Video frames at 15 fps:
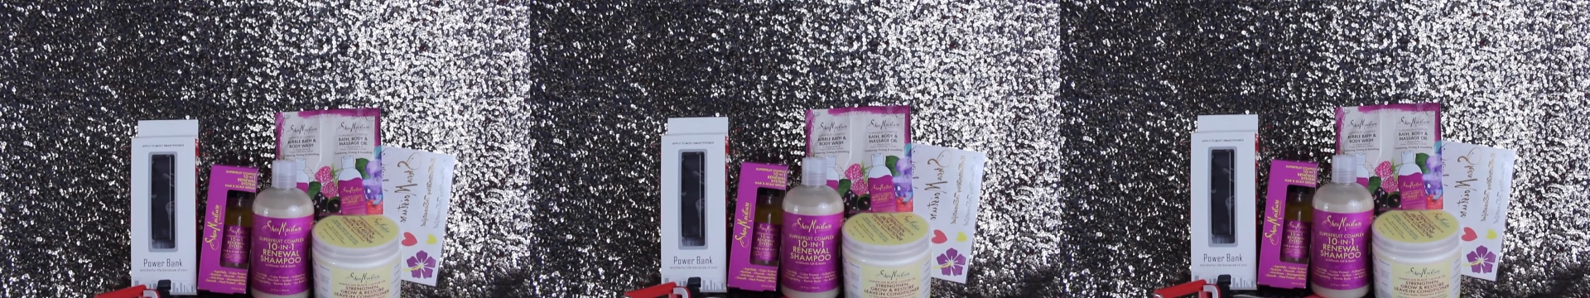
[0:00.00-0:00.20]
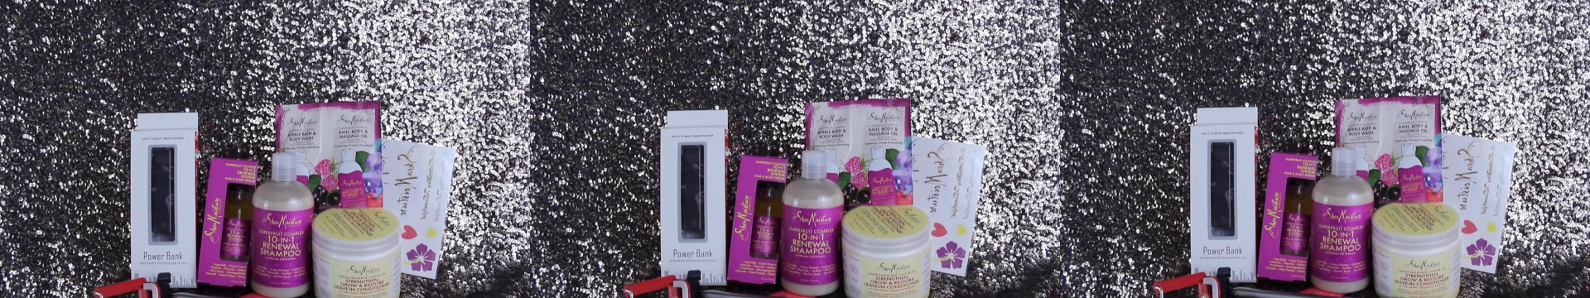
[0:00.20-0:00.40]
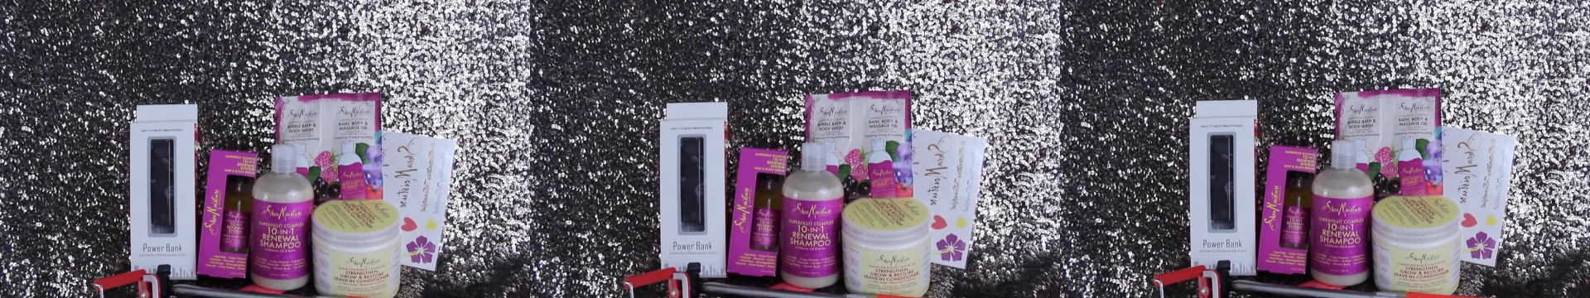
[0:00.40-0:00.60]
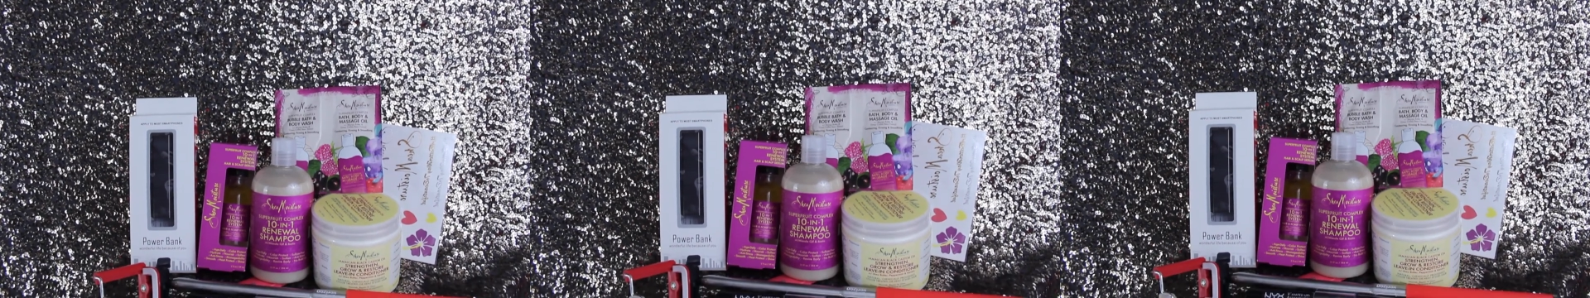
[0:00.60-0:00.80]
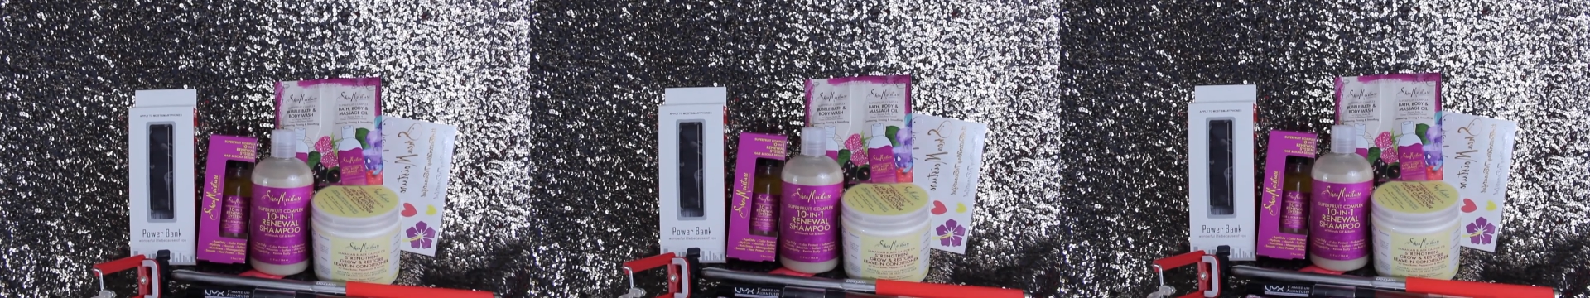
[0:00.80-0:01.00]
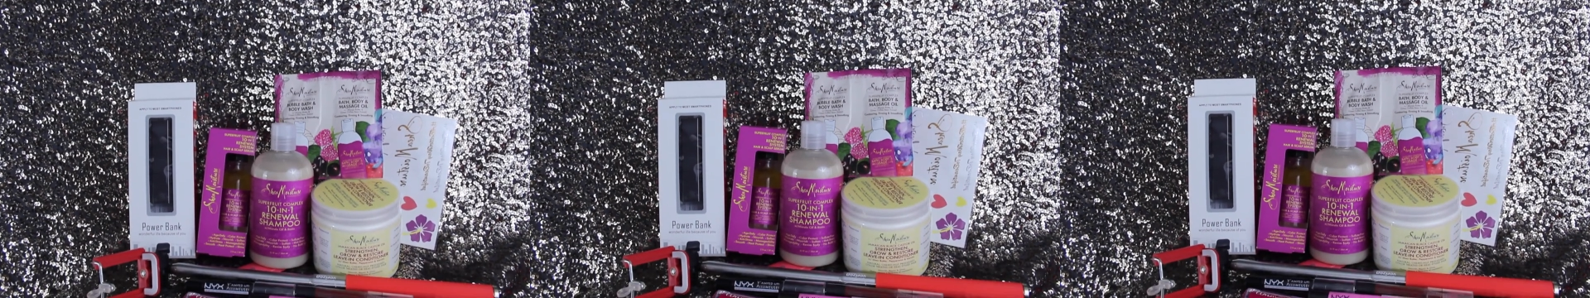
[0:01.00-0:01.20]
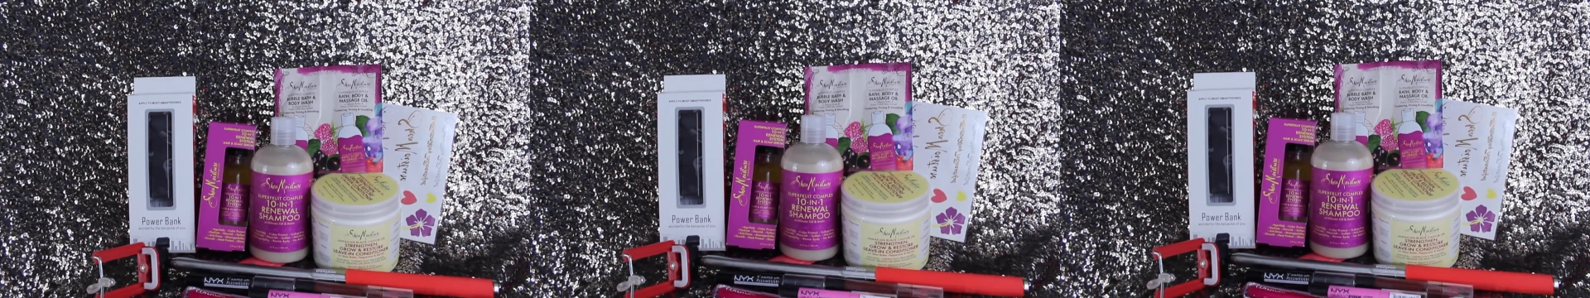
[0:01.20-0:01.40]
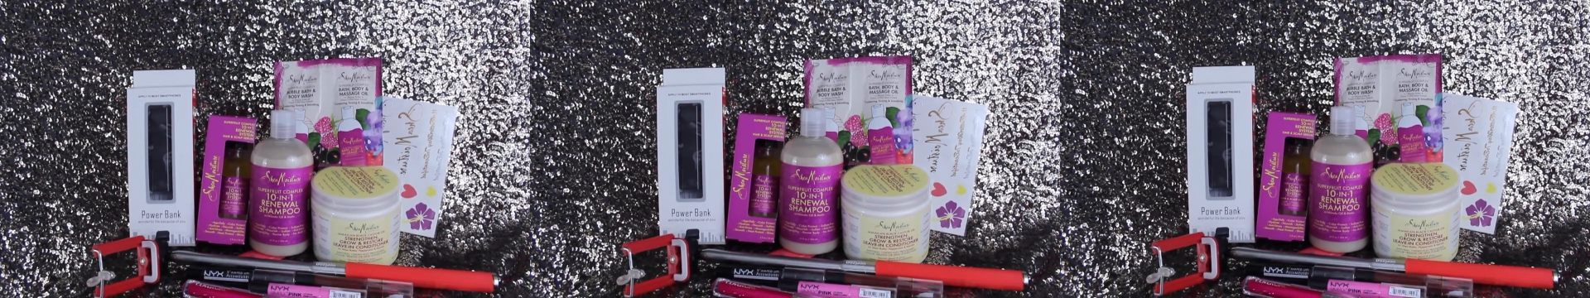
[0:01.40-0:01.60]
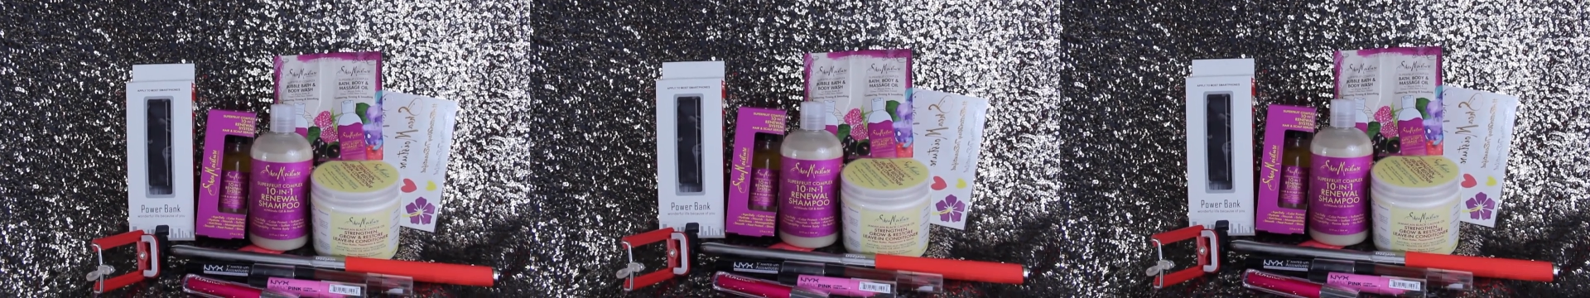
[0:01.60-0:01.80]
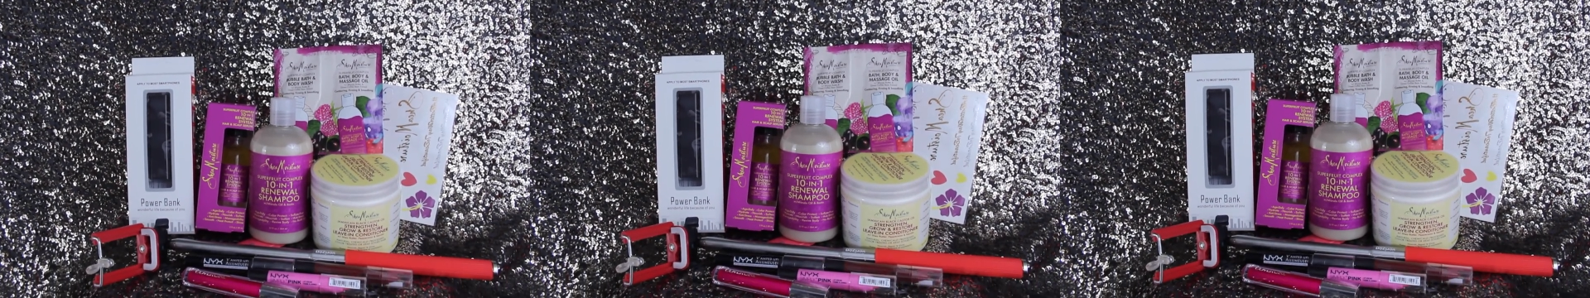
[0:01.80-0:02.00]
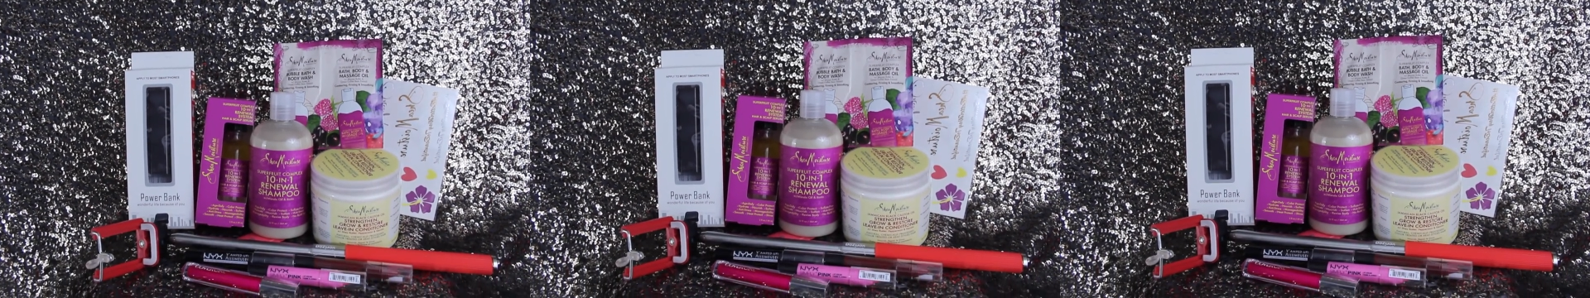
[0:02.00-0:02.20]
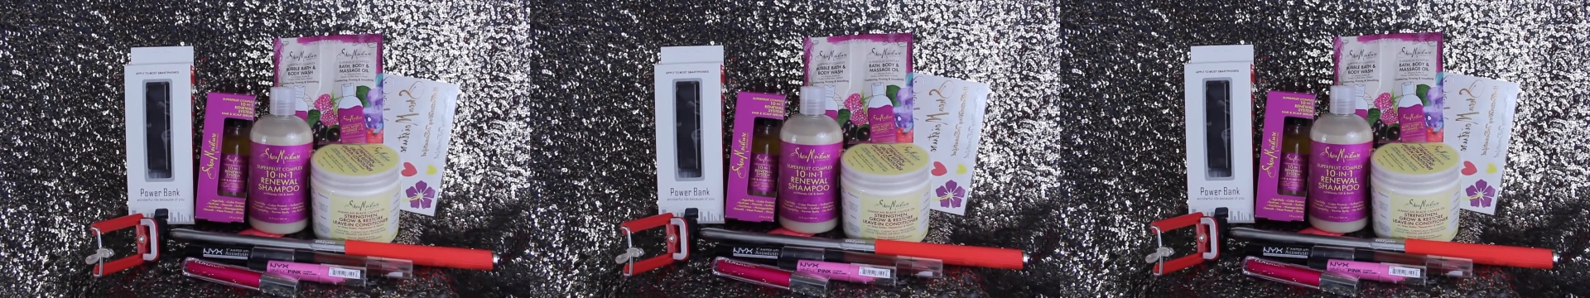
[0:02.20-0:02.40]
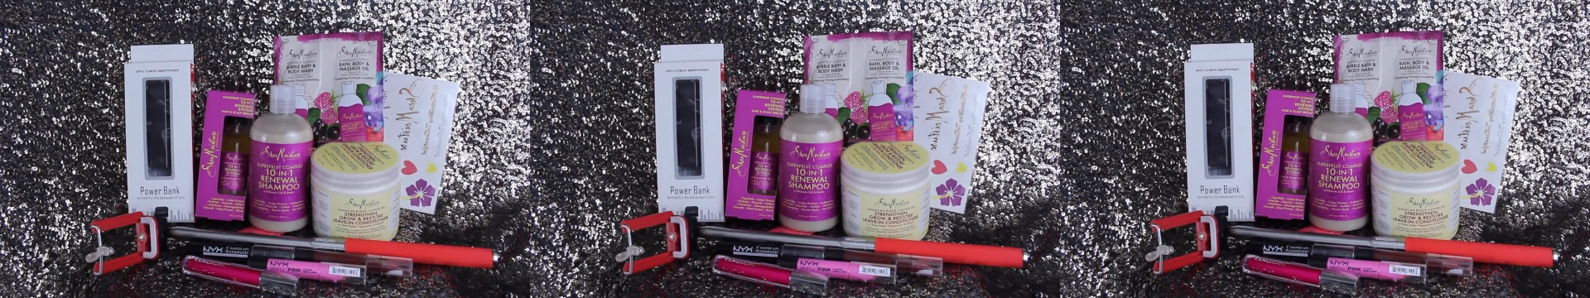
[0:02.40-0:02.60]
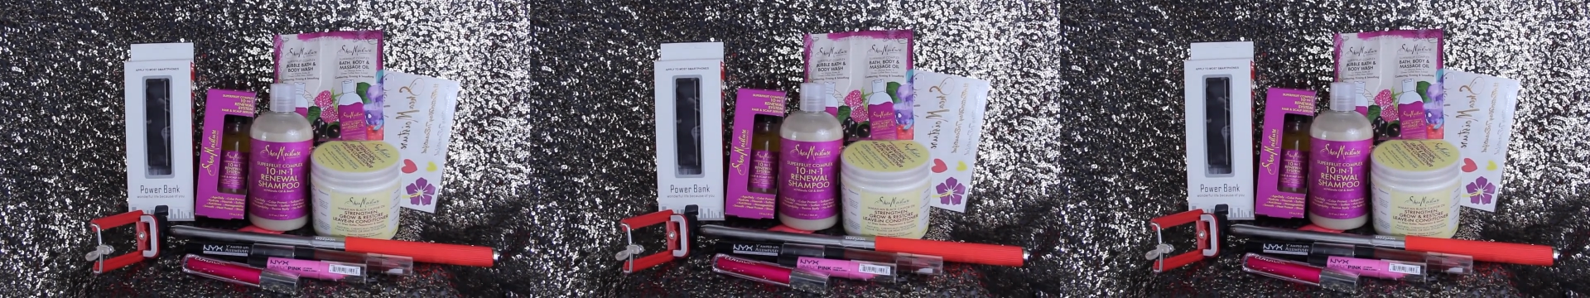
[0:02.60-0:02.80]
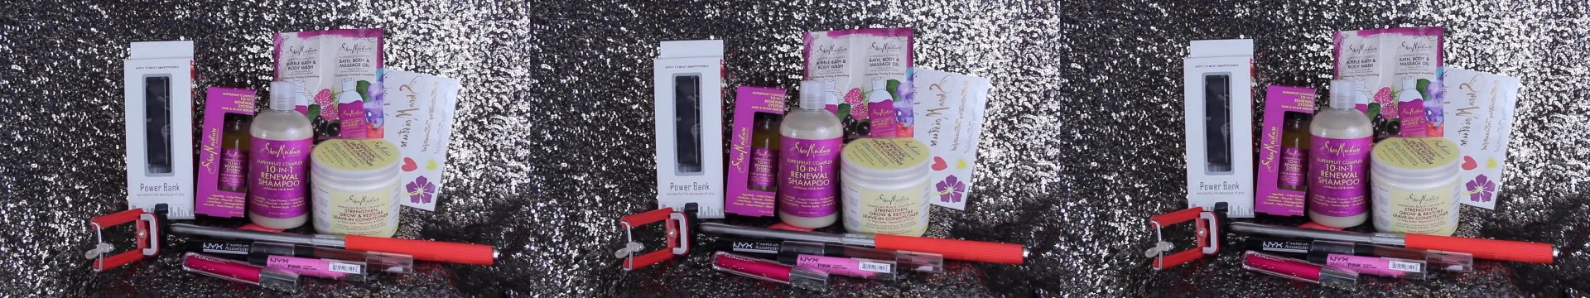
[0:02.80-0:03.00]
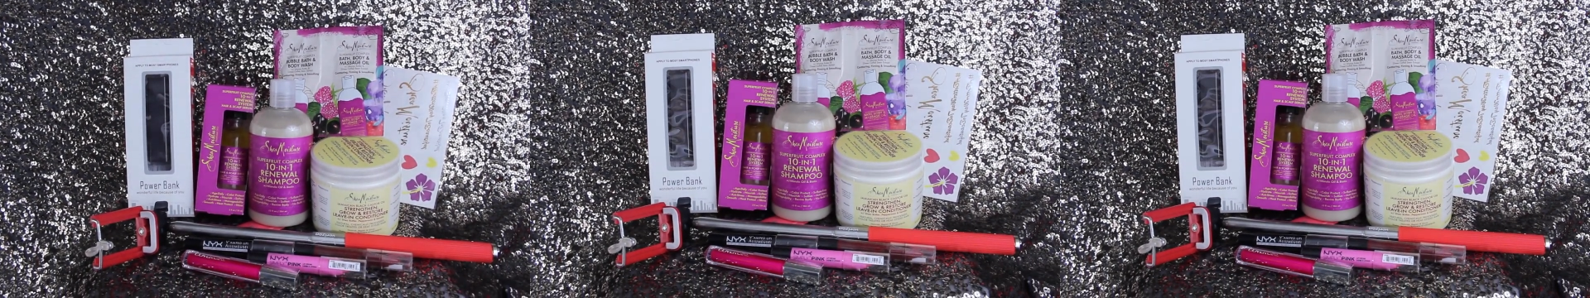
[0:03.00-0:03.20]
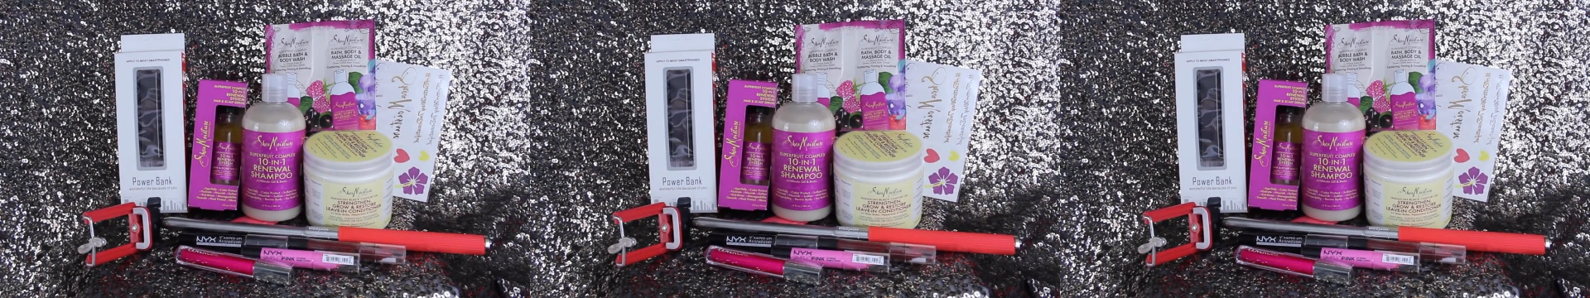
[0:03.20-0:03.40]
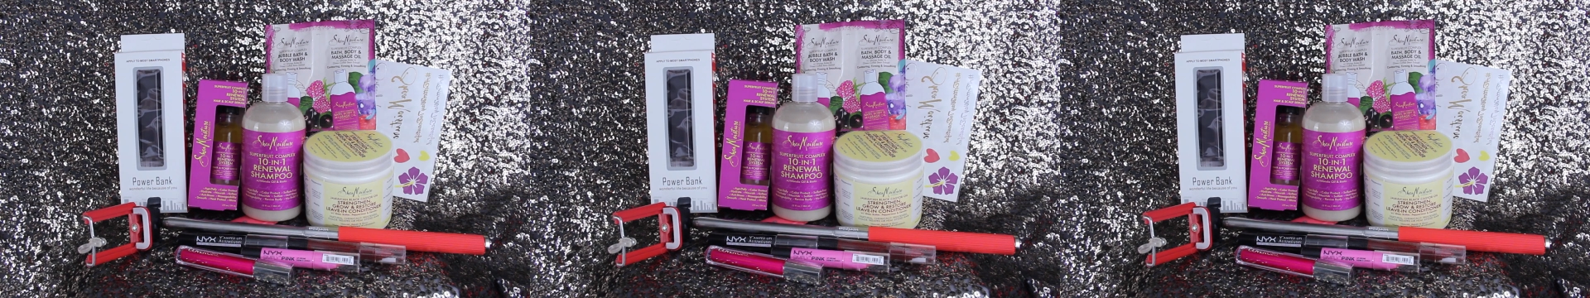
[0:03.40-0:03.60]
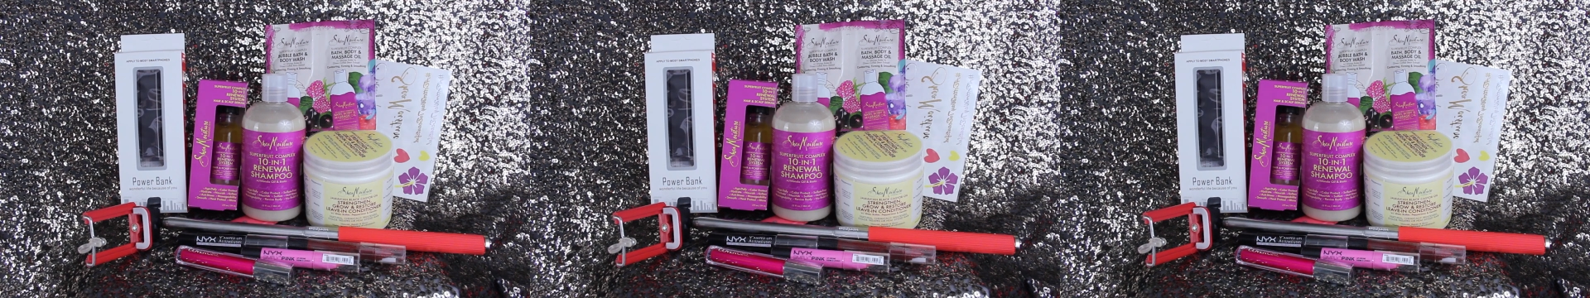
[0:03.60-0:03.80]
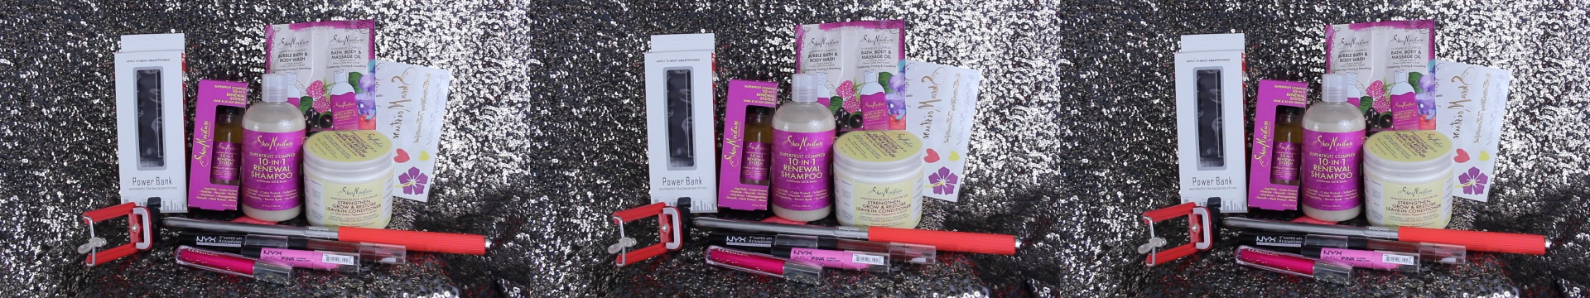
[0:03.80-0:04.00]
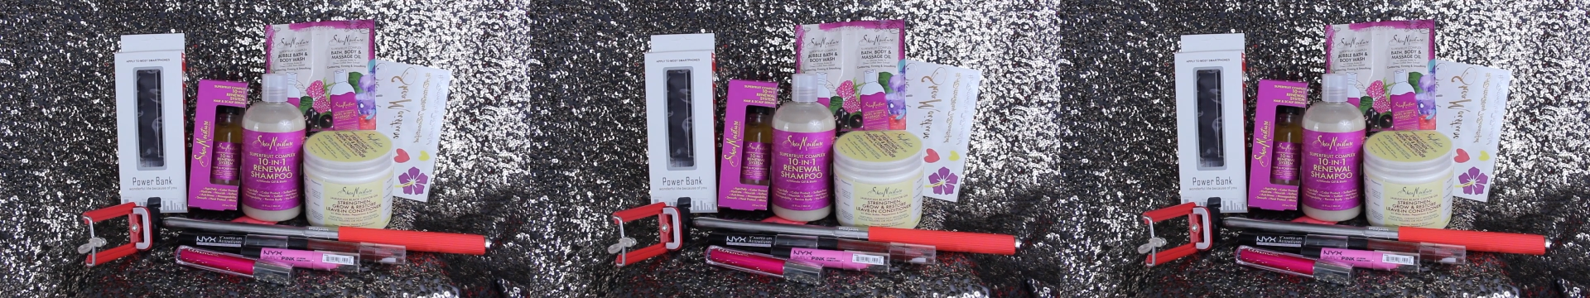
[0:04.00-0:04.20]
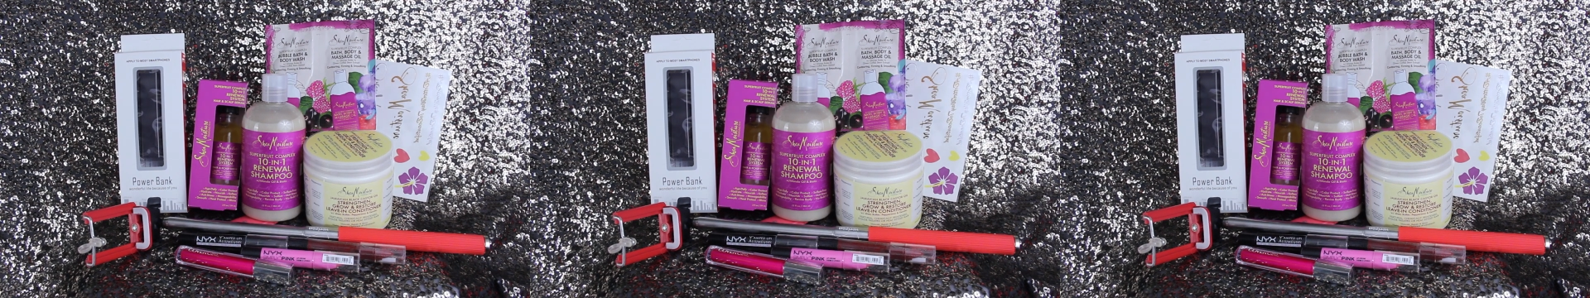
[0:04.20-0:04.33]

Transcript: (no speaker visible)